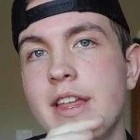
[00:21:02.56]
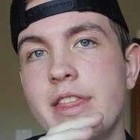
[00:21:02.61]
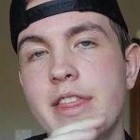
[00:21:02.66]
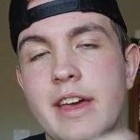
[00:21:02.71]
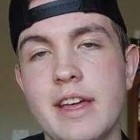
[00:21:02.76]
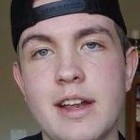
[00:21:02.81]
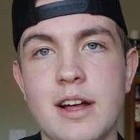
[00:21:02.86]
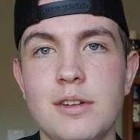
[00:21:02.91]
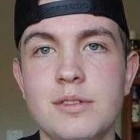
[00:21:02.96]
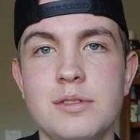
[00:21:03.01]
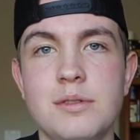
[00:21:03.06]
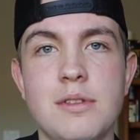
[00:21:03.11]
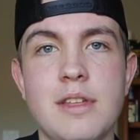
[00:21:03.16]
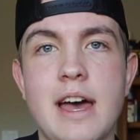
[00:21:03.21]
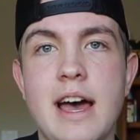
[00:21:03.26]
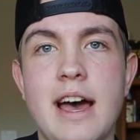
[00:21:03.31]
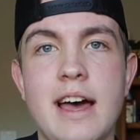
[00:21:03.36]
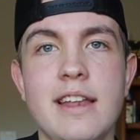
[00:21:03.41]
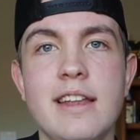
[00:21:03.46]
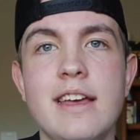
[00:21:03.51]
and then I'll do
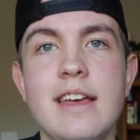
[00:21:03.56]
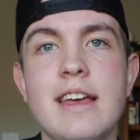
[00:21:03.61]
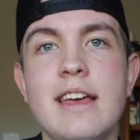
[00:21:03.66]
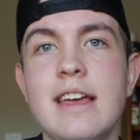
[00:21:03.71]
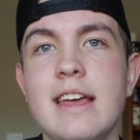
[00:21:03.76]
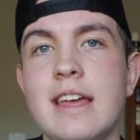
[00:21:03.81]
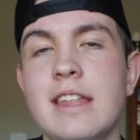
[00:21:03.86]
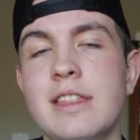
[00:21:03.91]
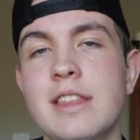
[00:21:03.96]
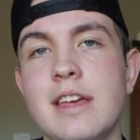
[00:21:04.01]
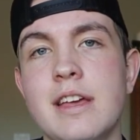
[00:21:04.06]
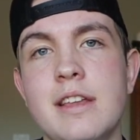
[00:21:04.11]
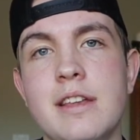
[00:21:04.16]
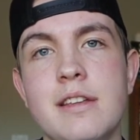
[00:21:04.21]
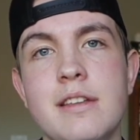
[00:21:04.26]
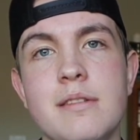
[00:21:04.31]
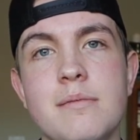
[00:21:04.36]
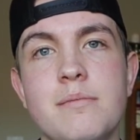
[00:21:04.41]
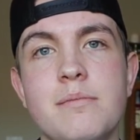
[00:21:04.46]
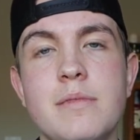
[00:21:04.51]
that. And
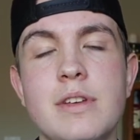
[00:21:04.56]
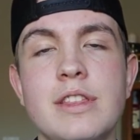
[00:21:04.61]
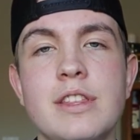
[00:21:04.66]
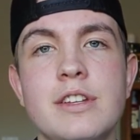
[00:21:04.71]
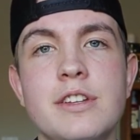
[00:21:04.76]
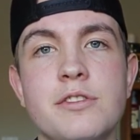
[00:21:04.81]
then in the